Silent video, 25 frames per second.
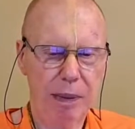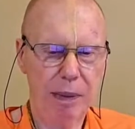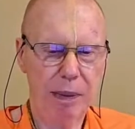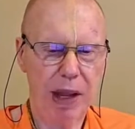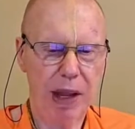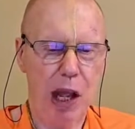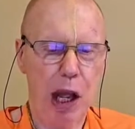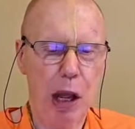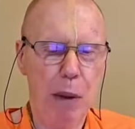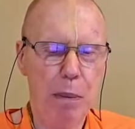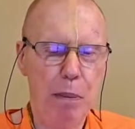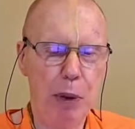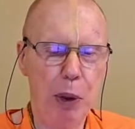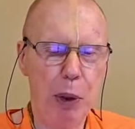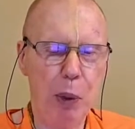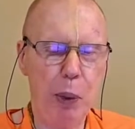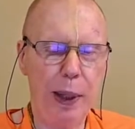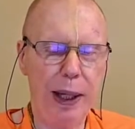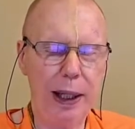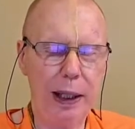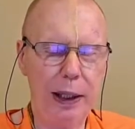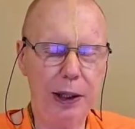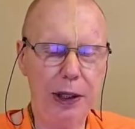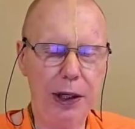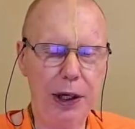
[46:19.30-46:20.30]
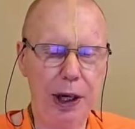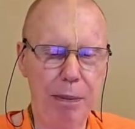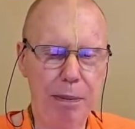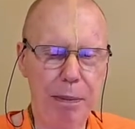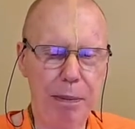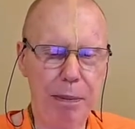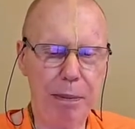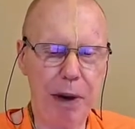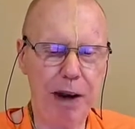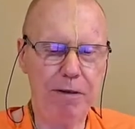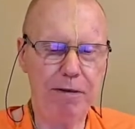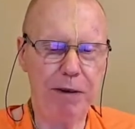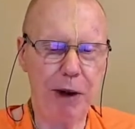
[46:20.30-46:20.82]
Bewildered by
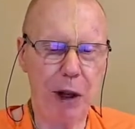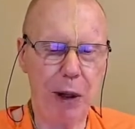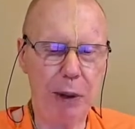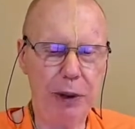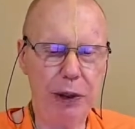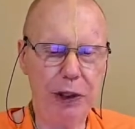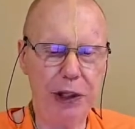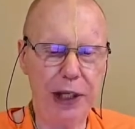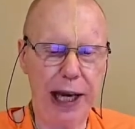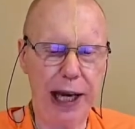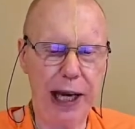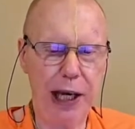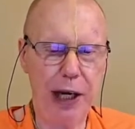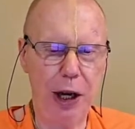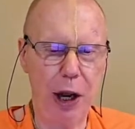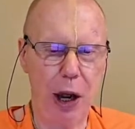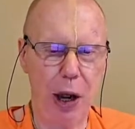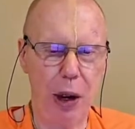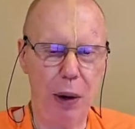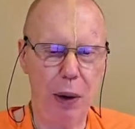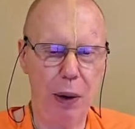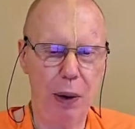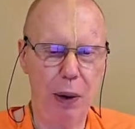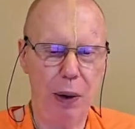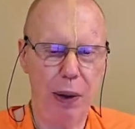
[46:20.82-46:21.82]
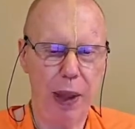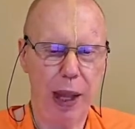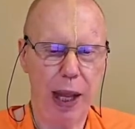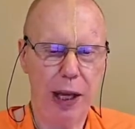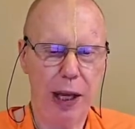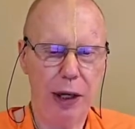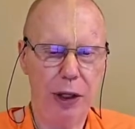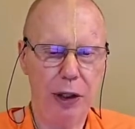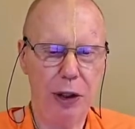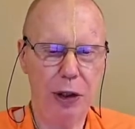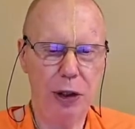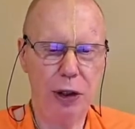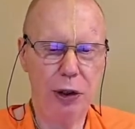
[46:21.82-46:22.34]
false ego,
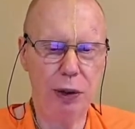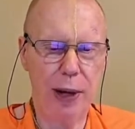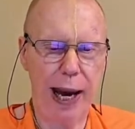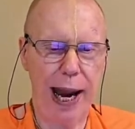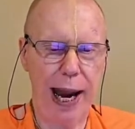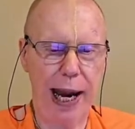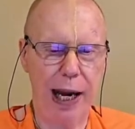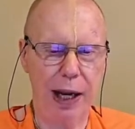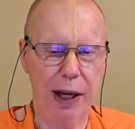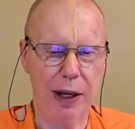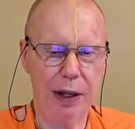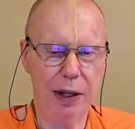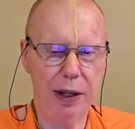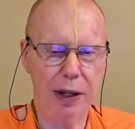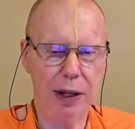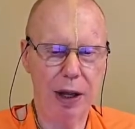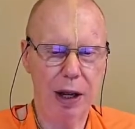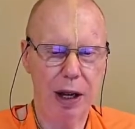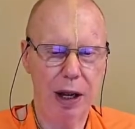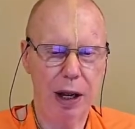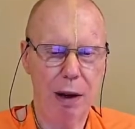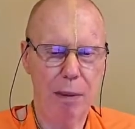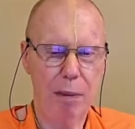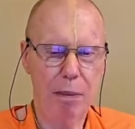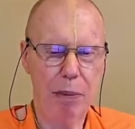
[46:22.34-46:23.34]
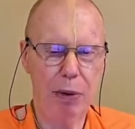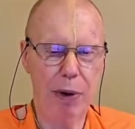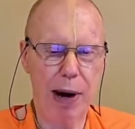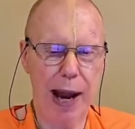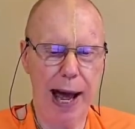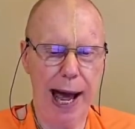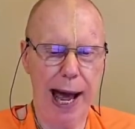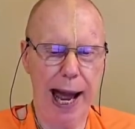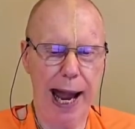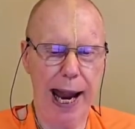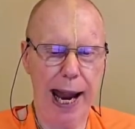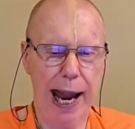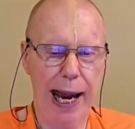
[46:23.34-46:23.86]
strength,
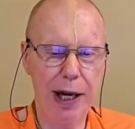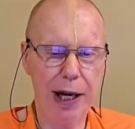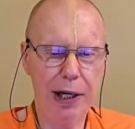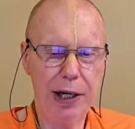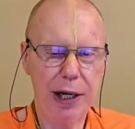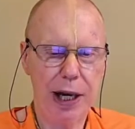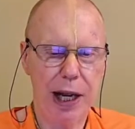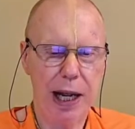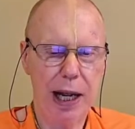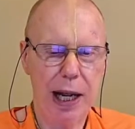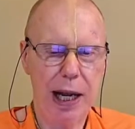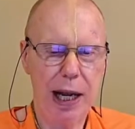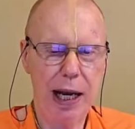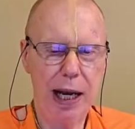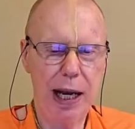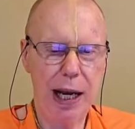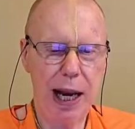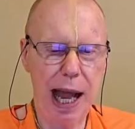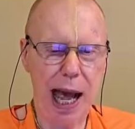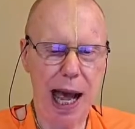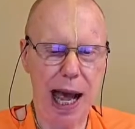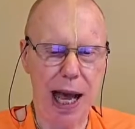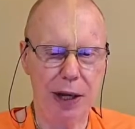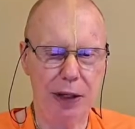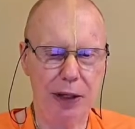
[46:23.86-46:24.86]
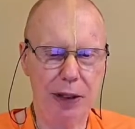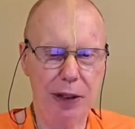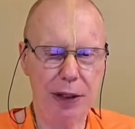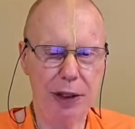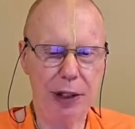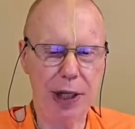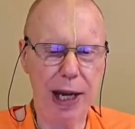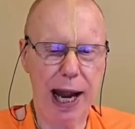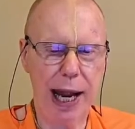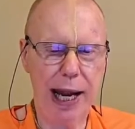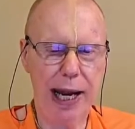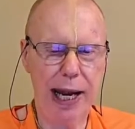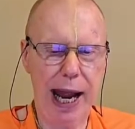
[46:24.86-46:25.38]
pride, lust,
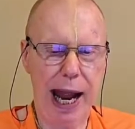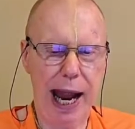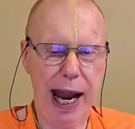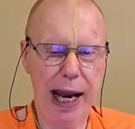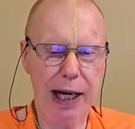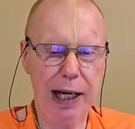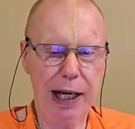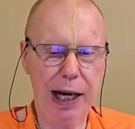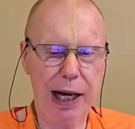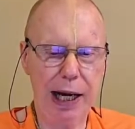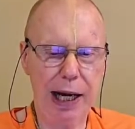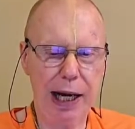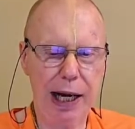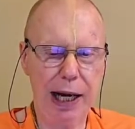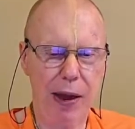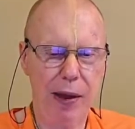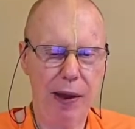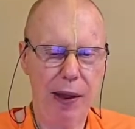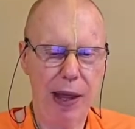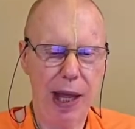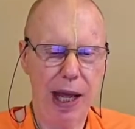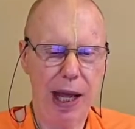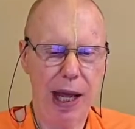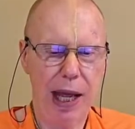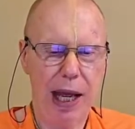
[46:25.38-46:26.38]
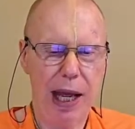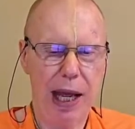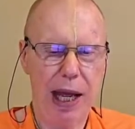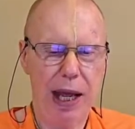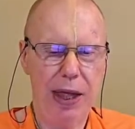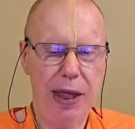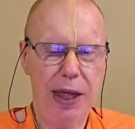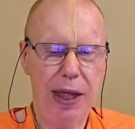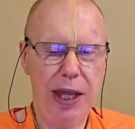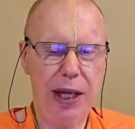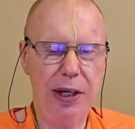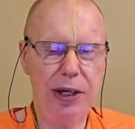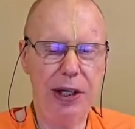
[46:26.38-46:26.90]
and anger, the
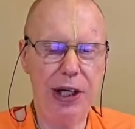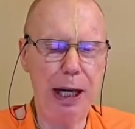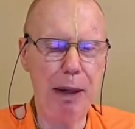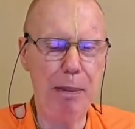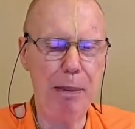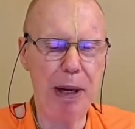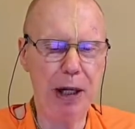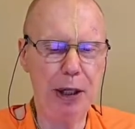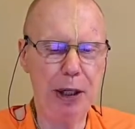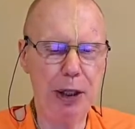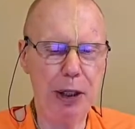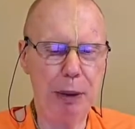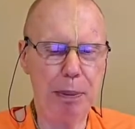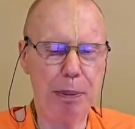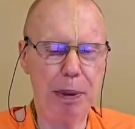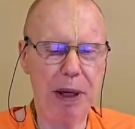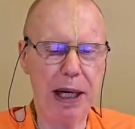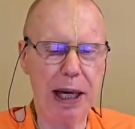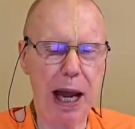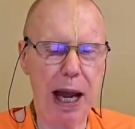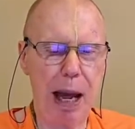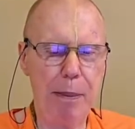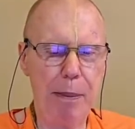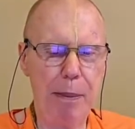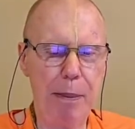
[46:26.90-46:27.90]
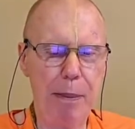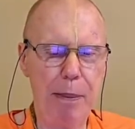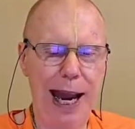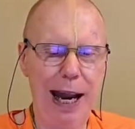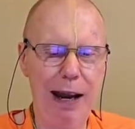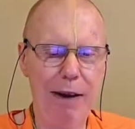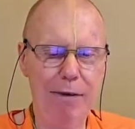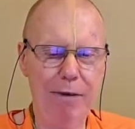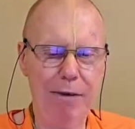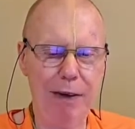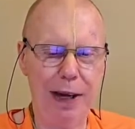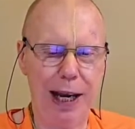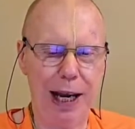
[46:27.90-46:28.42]
demons become
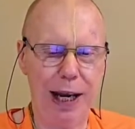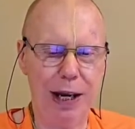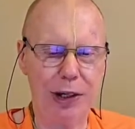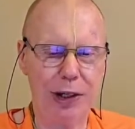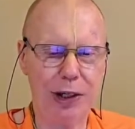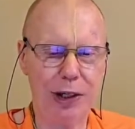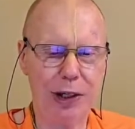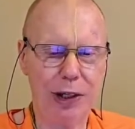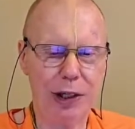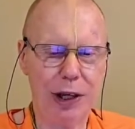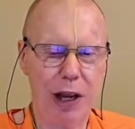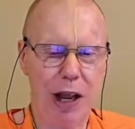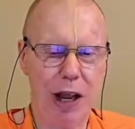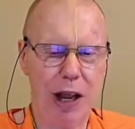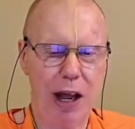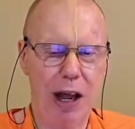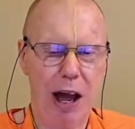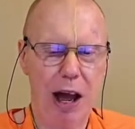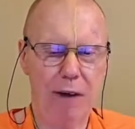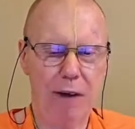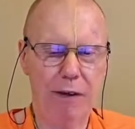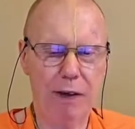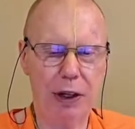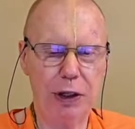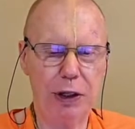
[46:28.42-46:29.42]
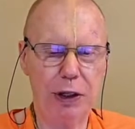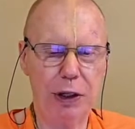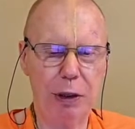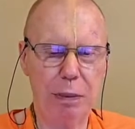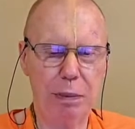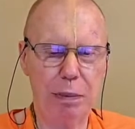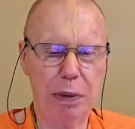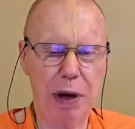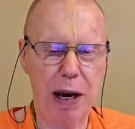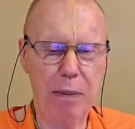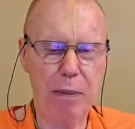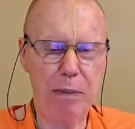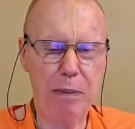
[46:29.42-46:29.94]
envious of the
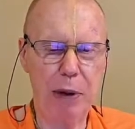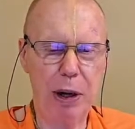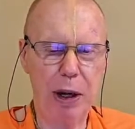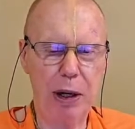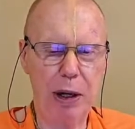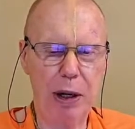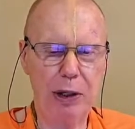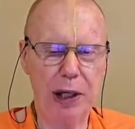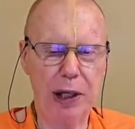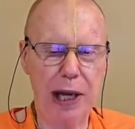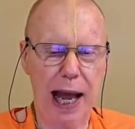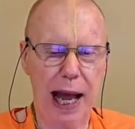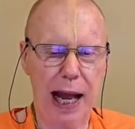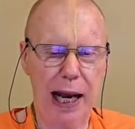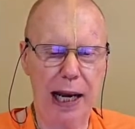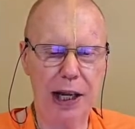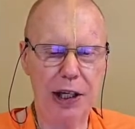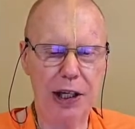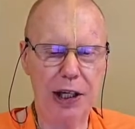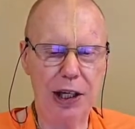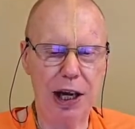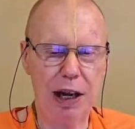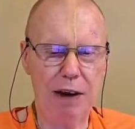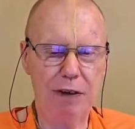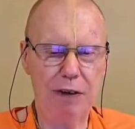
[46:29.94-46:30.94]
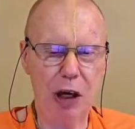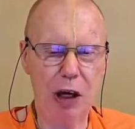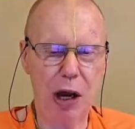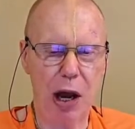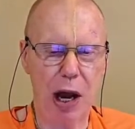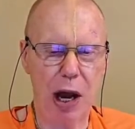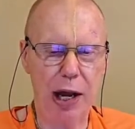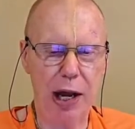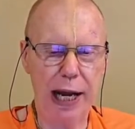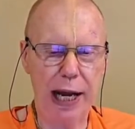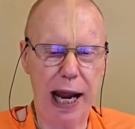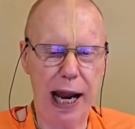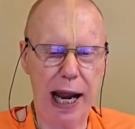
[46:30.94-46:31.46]
Supreme Personality of Godhead,